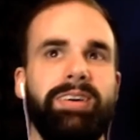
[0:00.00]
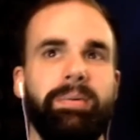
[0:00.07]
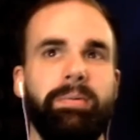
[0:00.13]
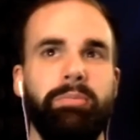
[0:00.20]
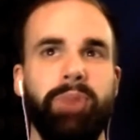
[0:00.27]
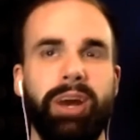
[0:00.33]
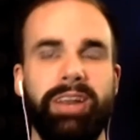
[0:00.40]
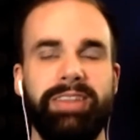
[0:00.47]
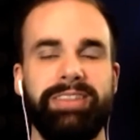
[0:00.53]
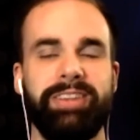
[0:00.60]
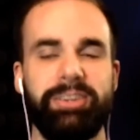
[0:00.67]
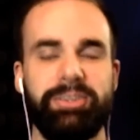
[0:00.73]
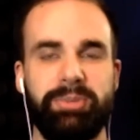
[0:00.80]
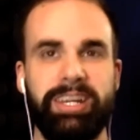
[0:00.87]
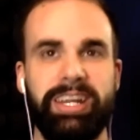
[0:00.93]
but
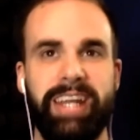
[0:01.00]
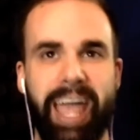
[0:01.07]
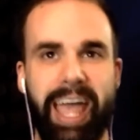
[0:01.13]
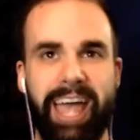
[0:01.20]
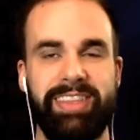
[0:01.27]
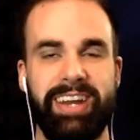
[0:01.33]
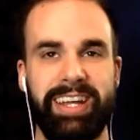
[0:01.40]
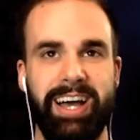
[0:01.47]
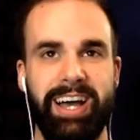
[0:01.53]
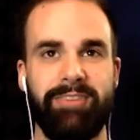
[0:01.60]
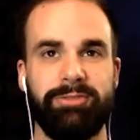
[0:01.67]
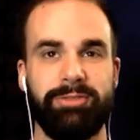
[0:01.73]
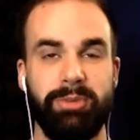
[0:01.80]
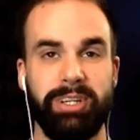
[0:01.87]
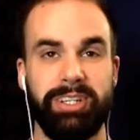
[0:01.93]
there's been an ad that I got
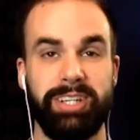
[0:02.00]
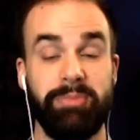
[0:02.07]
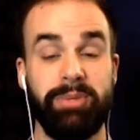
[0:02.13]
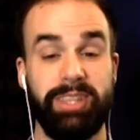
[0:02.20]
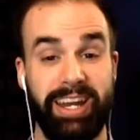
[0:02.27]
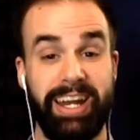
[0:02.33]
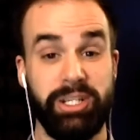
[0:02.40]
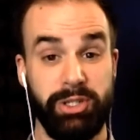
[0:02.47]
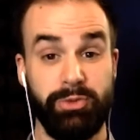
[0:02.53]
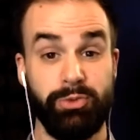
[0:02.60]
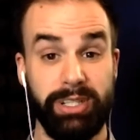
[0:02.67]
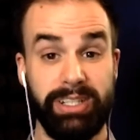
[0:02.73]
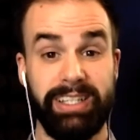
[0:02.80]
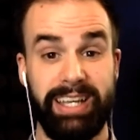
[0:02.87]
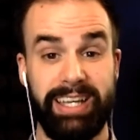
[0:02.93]
from a company that I actually
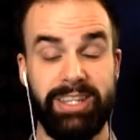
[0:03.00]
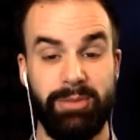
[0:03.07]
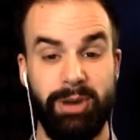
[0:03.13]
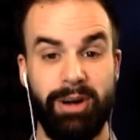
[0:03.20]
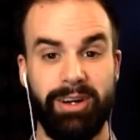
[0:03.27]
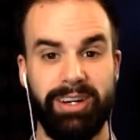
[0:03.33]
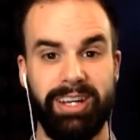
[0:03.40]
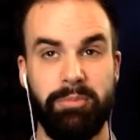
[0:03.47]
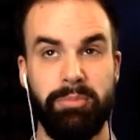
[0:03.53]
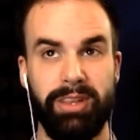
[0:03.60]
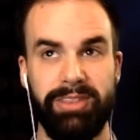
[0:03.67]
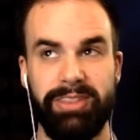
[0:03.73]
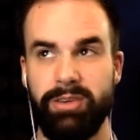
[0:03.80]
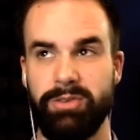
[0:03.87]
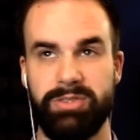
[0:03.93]
really liked their marketing,
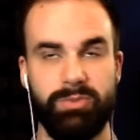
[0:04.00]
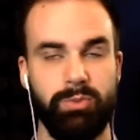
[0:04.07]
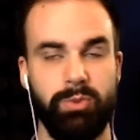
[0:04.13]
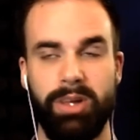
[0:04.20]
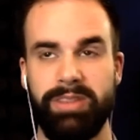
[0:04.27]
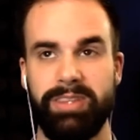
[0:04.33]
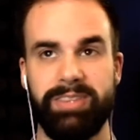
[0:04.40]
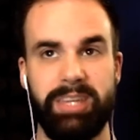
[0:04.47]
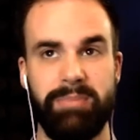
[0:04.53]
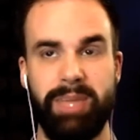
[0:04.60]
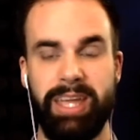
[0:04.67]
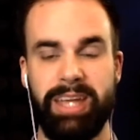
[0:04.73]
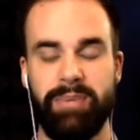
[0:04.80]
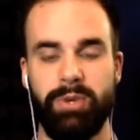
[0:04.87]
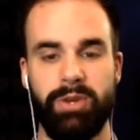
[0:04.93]
but there was one that they
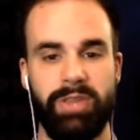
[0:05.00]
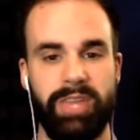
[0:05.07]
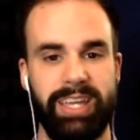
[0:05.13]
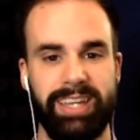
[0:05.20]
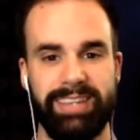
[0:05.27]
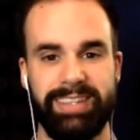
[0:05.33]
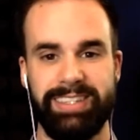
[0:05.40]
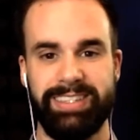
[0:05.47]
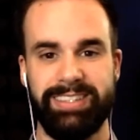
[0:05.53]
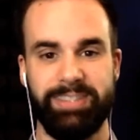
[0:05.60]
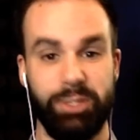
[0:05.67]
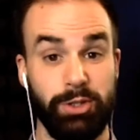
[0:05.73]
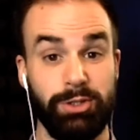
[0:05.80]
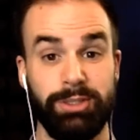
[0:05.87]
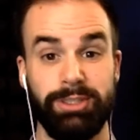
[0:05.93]
made where they got this
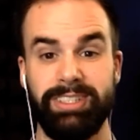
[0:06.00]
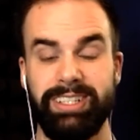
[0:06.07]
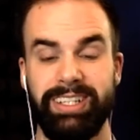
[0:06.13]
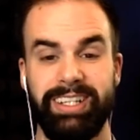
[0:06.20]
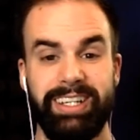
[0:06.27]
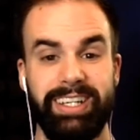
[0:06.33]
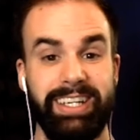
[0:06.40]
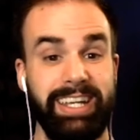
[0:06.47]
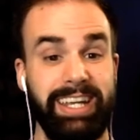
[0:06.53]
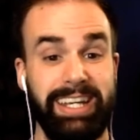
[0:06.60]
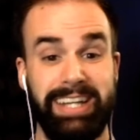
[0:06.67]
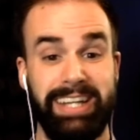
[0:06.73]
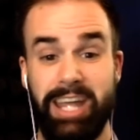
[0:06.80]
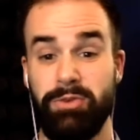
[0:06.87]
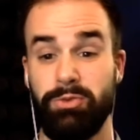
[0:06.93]
girl
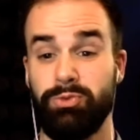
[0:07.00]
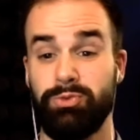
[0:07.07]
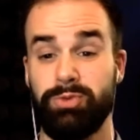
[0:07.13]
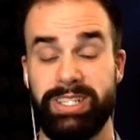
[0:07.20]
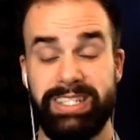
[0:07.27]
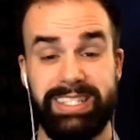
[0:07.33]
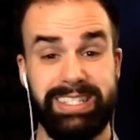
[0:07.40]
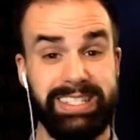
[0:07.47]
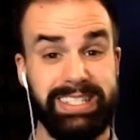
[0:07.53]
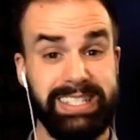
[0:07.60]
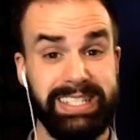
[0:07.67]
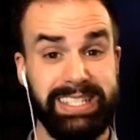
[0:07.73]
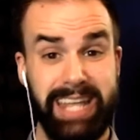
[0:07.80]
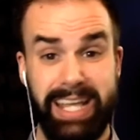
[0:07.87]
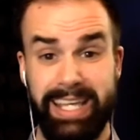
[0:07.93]
in a
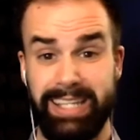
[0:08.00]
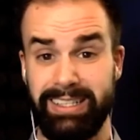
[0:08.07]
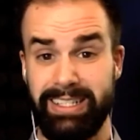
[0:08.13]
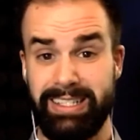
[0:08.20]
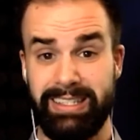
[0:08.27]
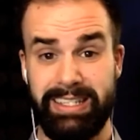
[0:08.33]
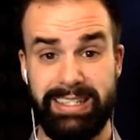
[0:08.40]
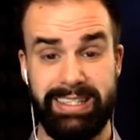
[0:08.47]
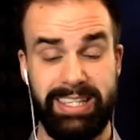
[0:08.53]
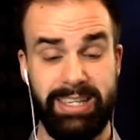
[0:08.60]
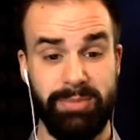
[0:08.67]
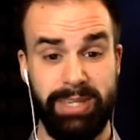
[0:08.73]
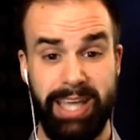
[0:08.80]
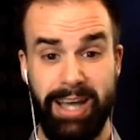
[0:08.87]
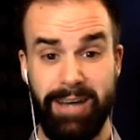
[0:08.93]
ridiculously
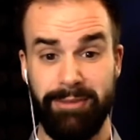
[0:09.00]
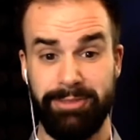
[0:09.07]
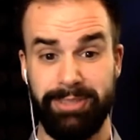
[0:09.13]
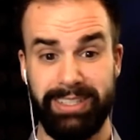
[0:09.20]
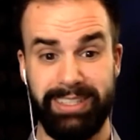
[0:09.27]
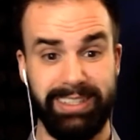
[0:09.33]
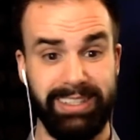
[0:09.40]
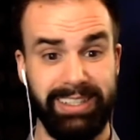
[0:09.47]
skimpy outfit.